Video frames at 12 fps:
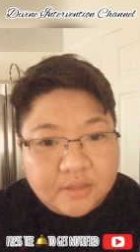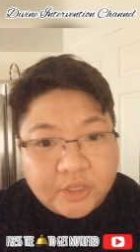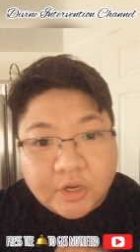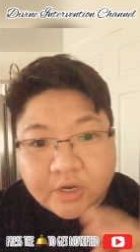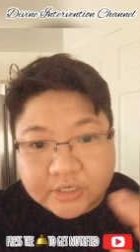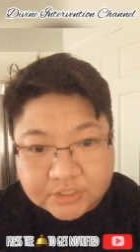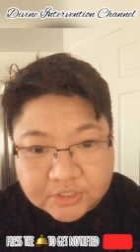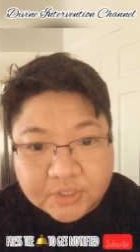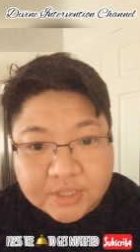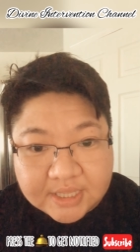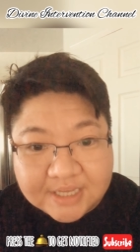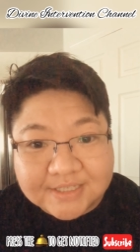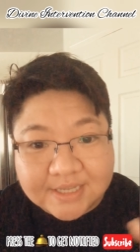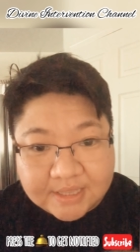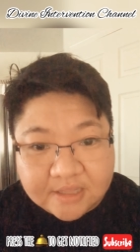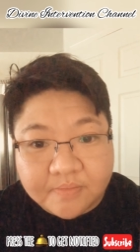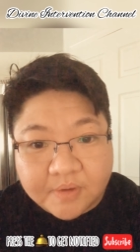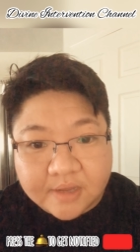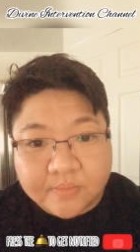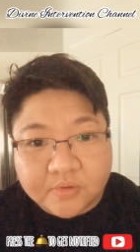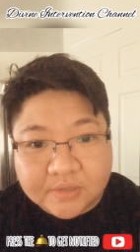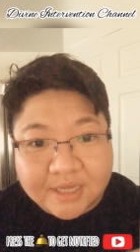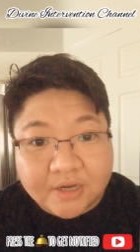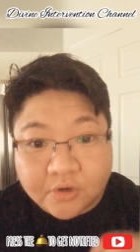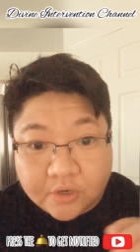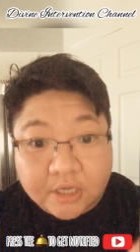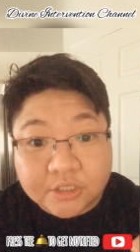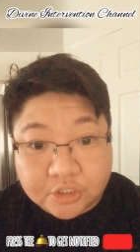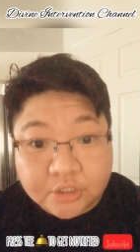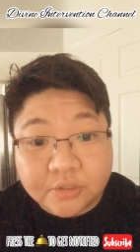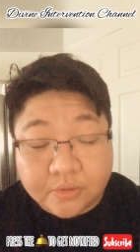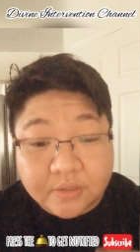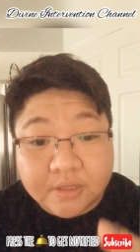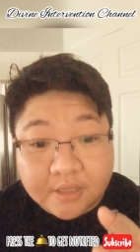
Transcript: there are still things in the Bible that are not true.